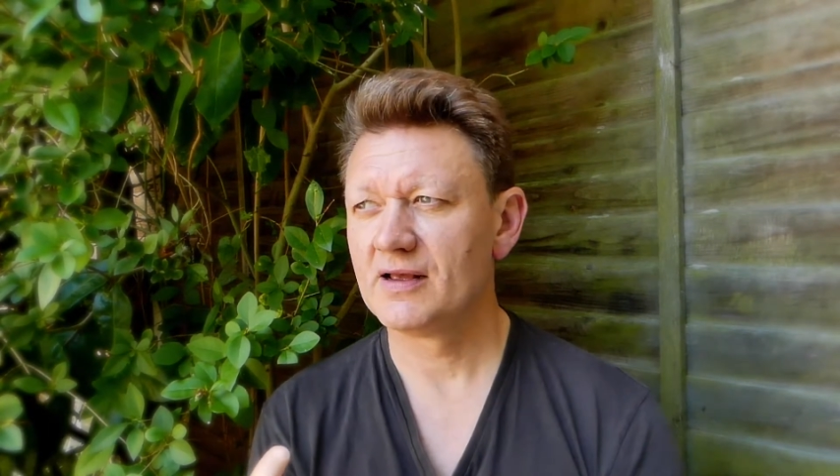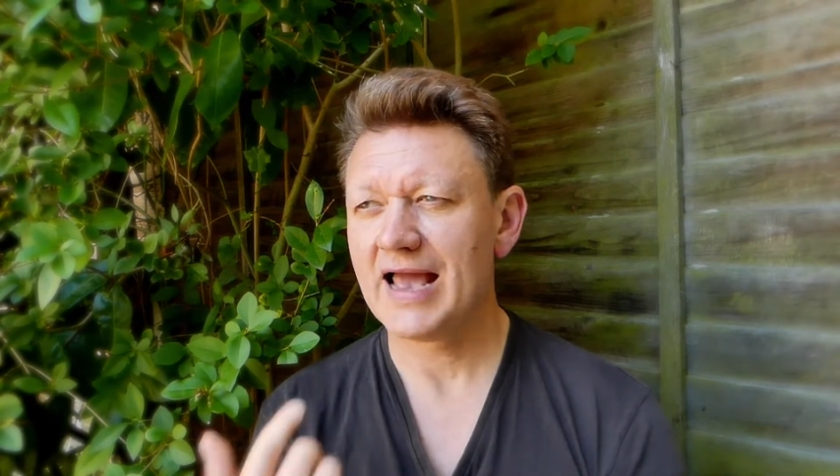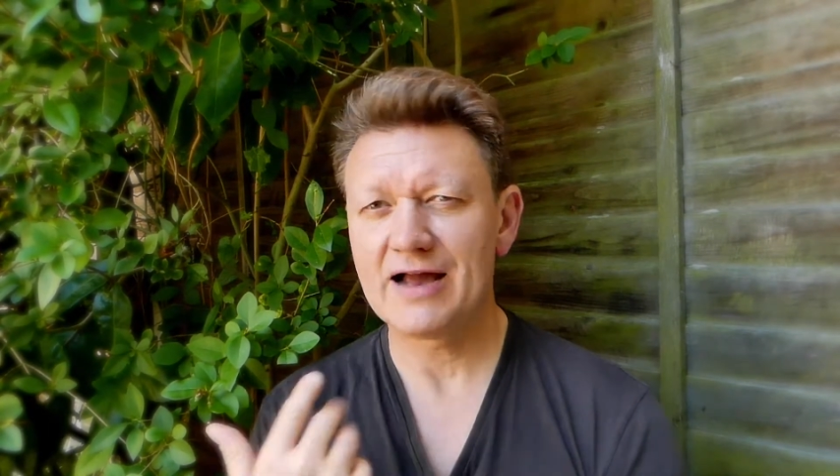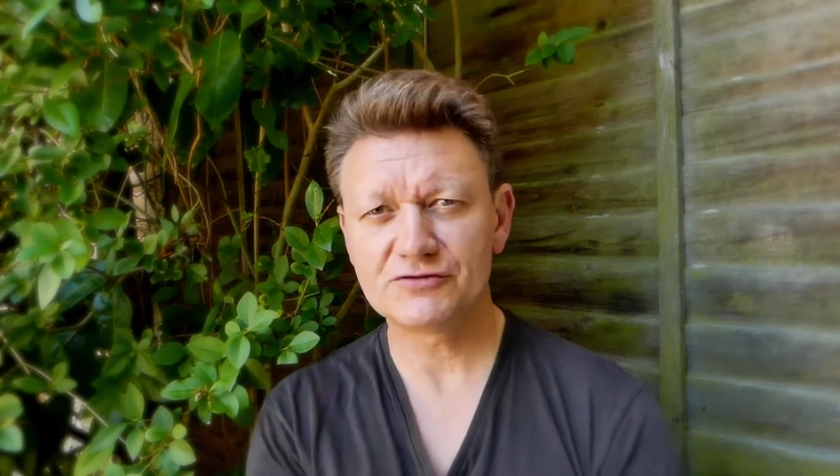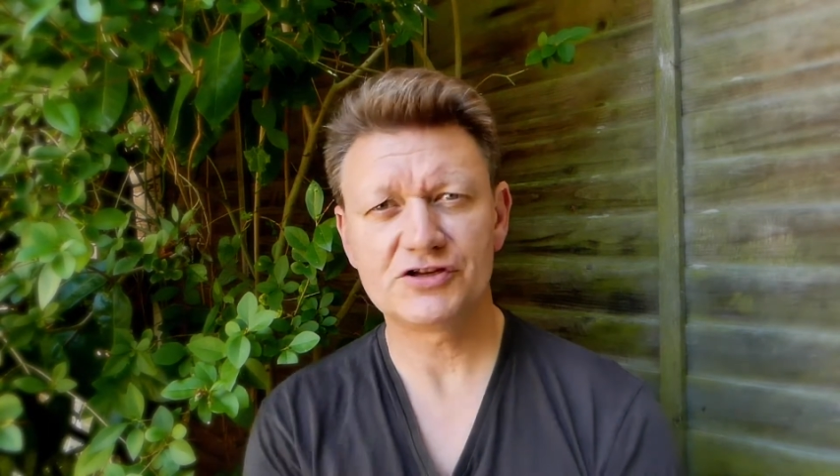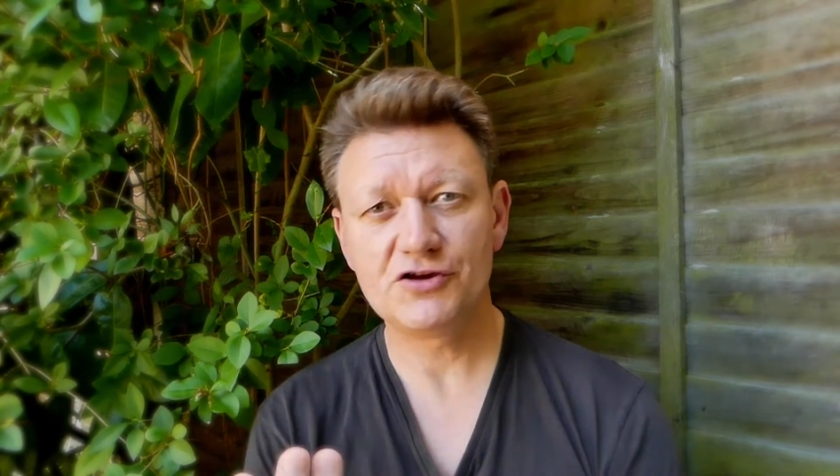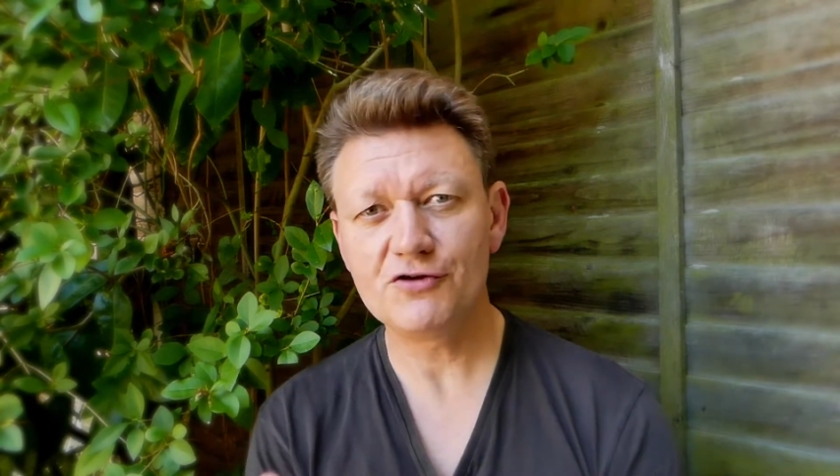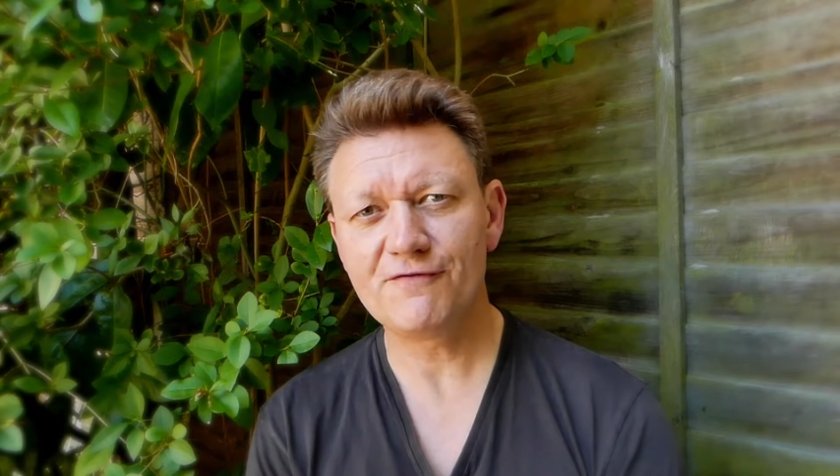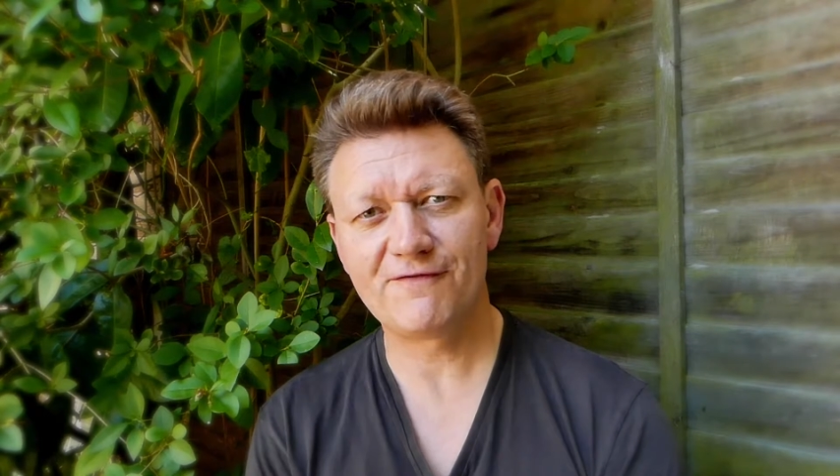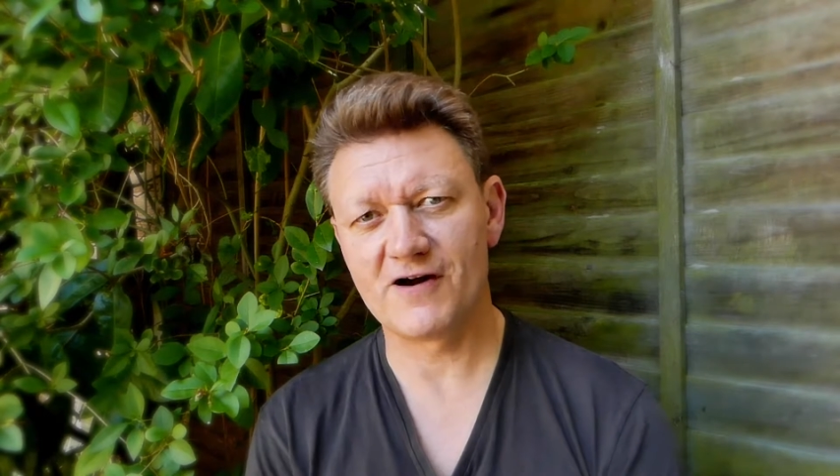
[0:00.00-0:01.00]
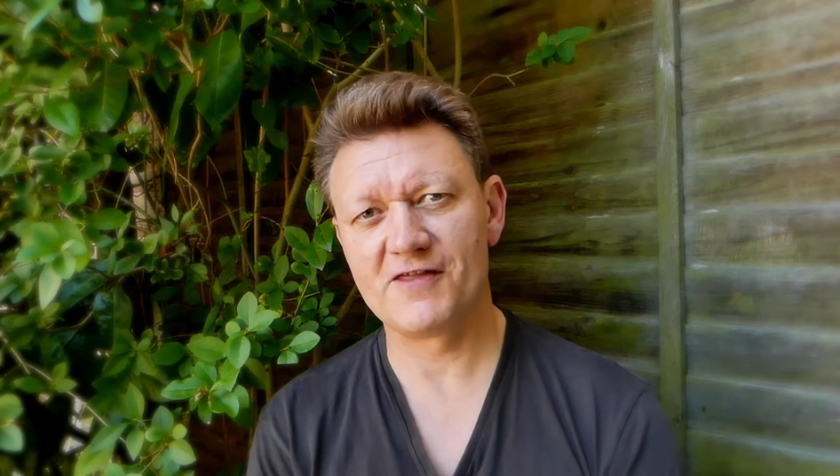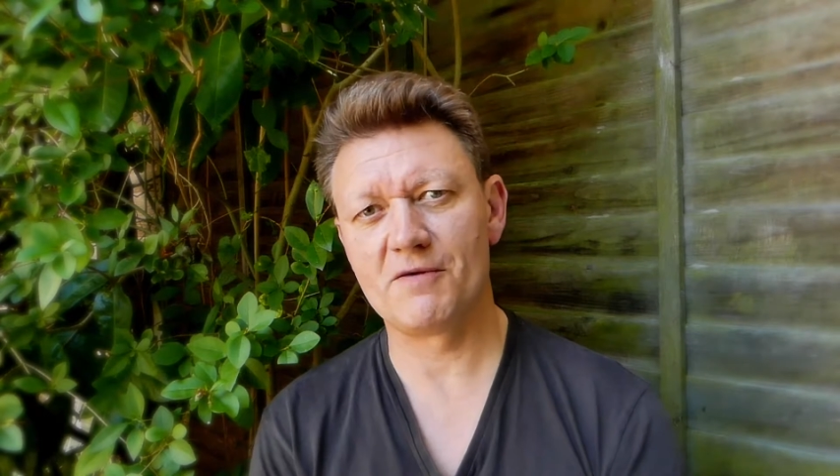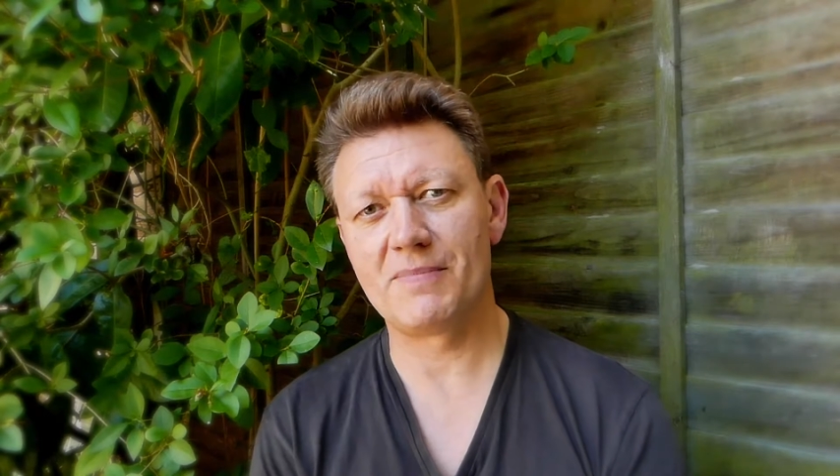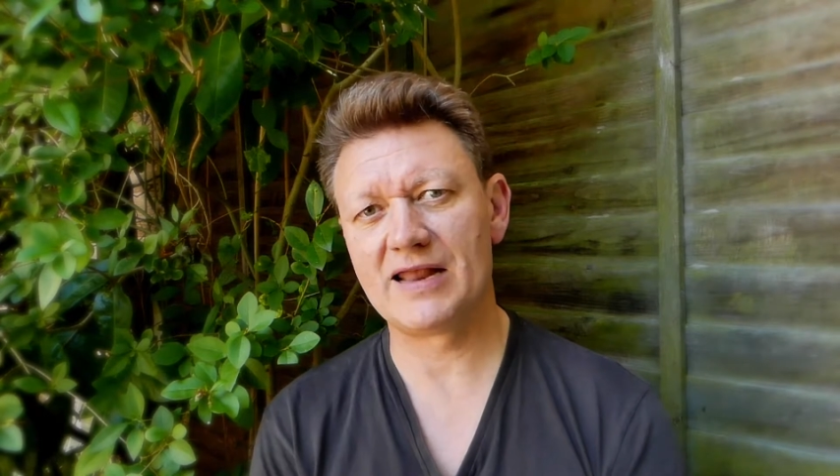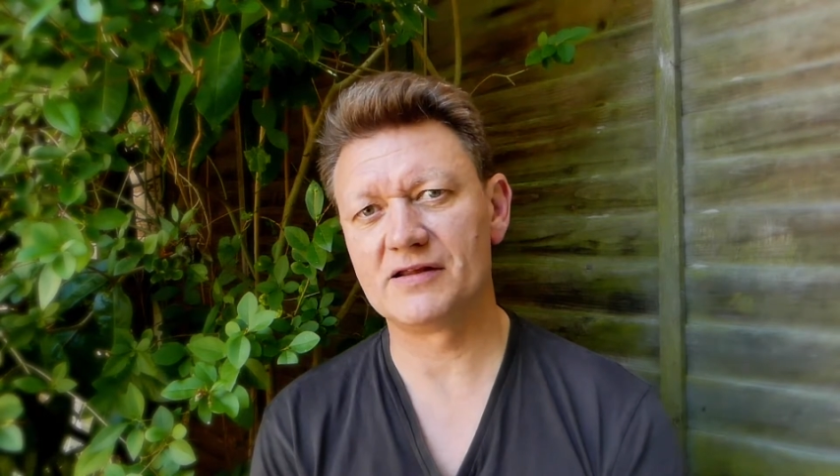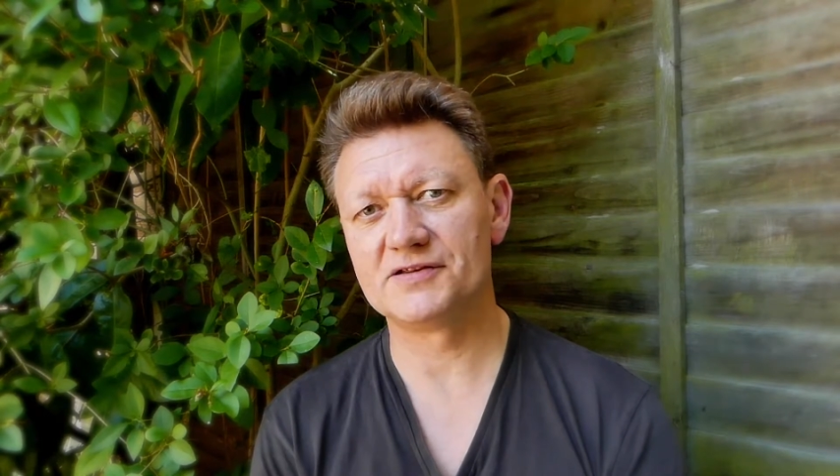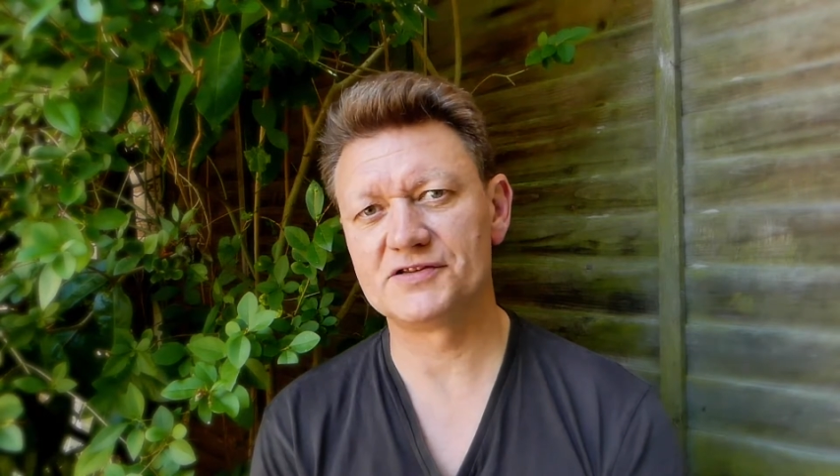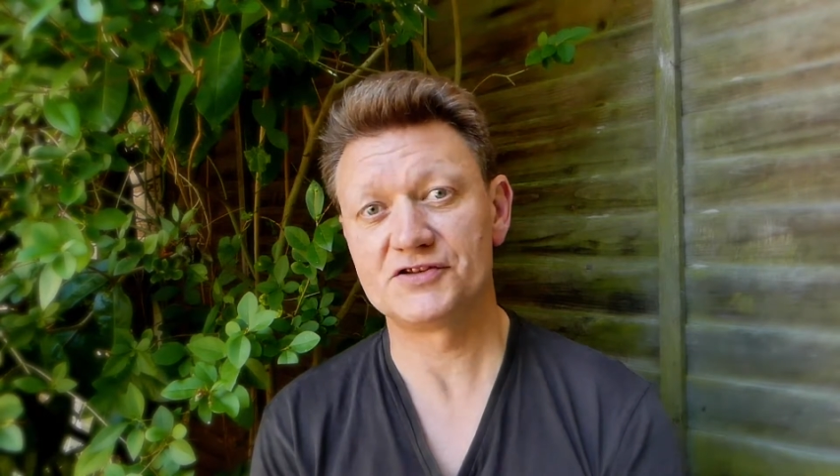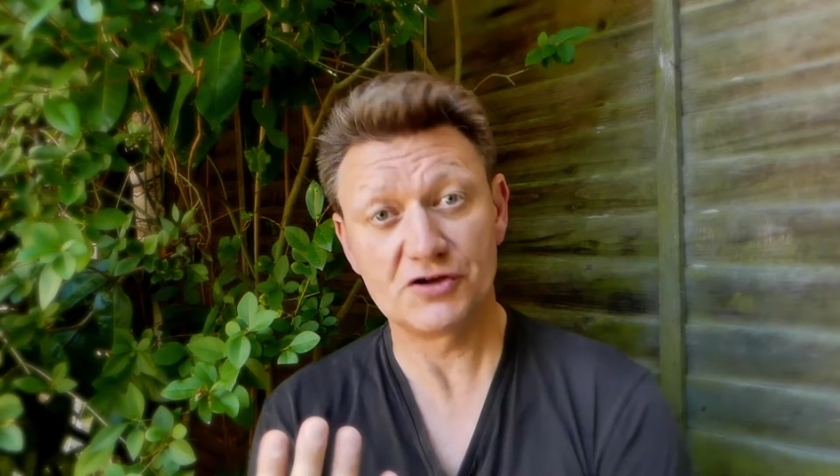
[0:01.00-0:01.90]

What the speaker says: How do you find the balance?